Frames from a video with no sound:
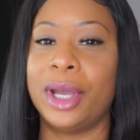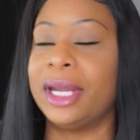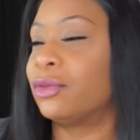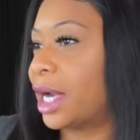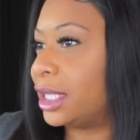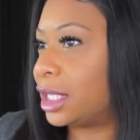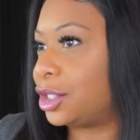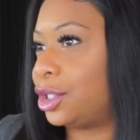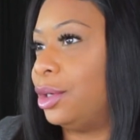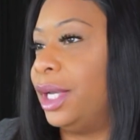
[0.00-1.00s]
ahead and rate
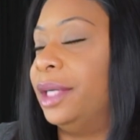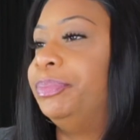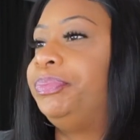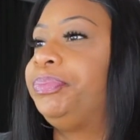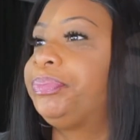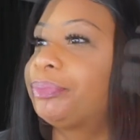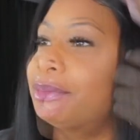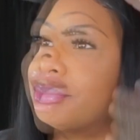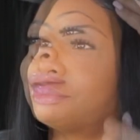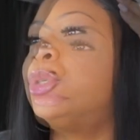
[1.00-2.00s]
this unit.
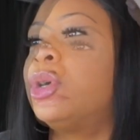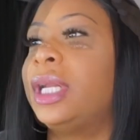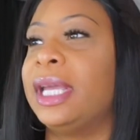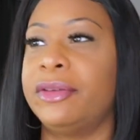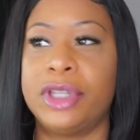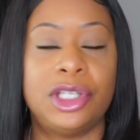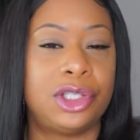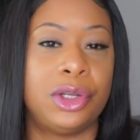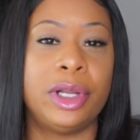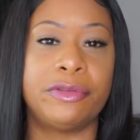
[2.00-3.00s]
I'm going to give
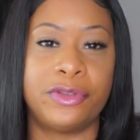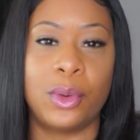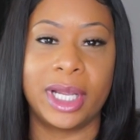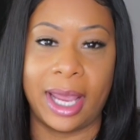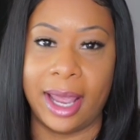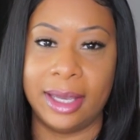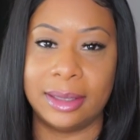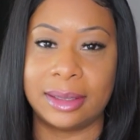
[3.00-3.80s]
this unit 4K.